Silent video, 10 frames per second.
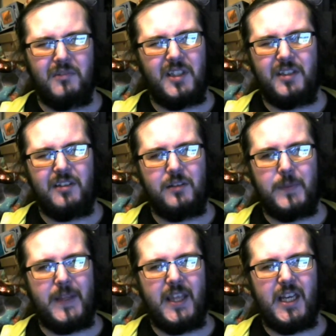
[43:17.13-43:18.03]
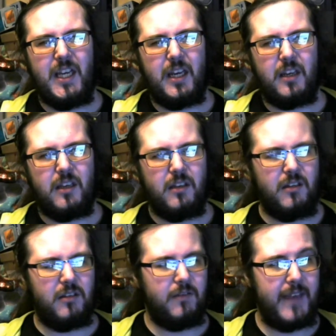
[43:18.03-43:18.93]
It's just pathetic.
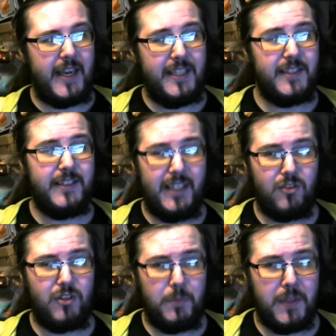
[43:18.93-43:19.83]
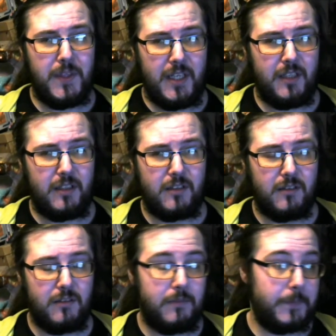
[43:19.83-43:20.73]
That is literally pathetic.
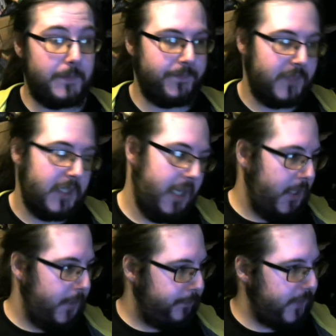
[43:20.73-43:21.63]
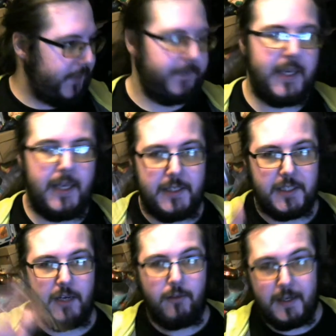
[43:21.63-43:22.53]
But I
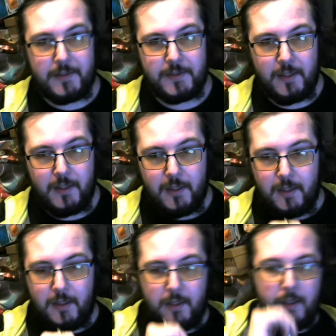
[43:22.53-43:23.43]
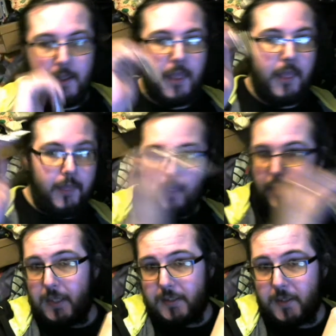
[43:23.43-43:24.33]
digress.
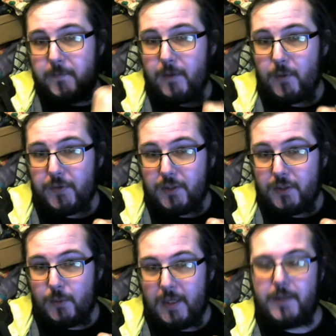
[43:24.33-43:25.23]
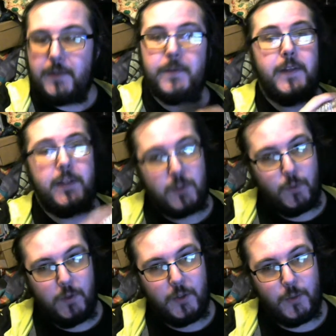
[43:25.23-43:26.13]
Things to fiddle through, things to
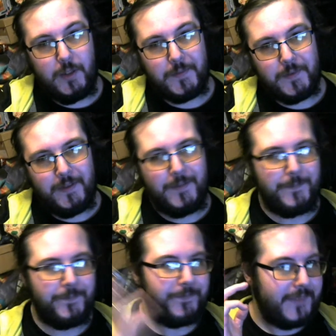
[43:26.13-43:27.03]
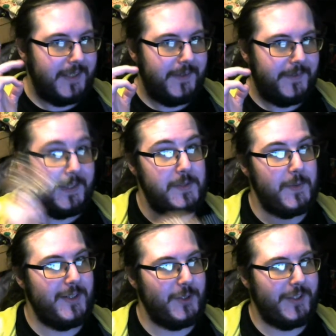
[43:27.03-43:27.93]
work with, things to
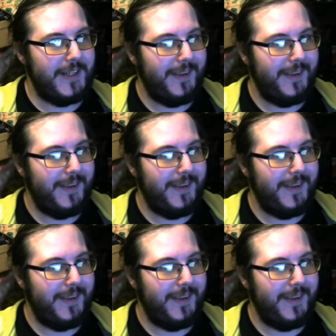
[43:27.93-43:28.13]
enjoy.